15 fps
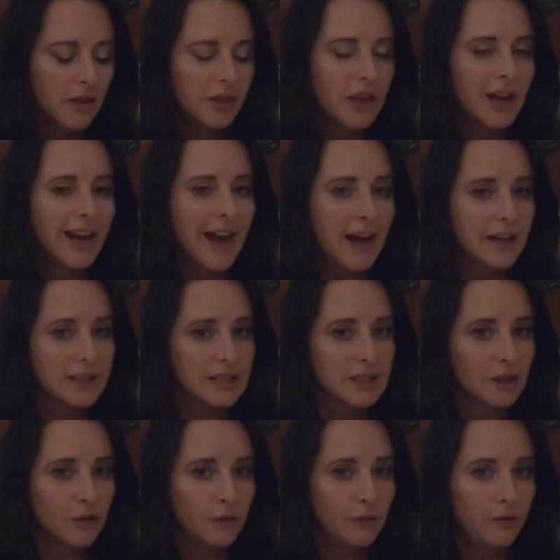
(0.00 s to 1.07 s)
The
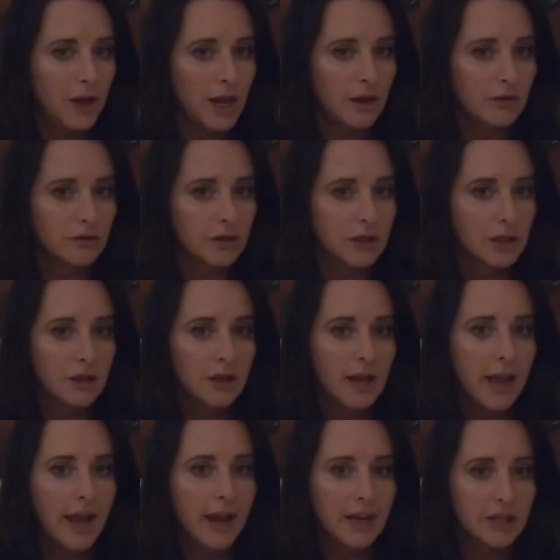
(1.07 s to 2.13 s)
last found
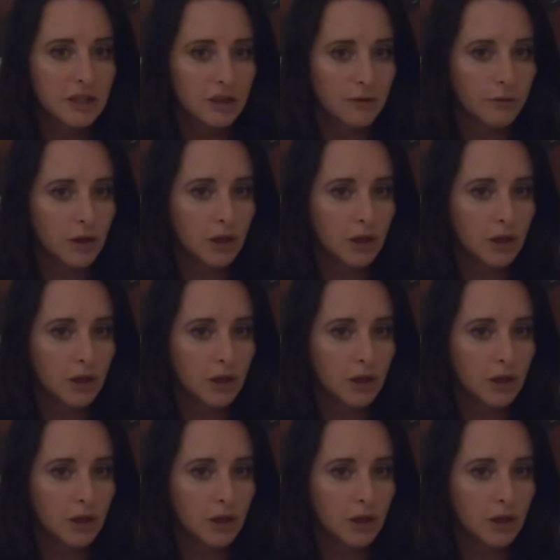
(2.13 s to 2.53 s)
active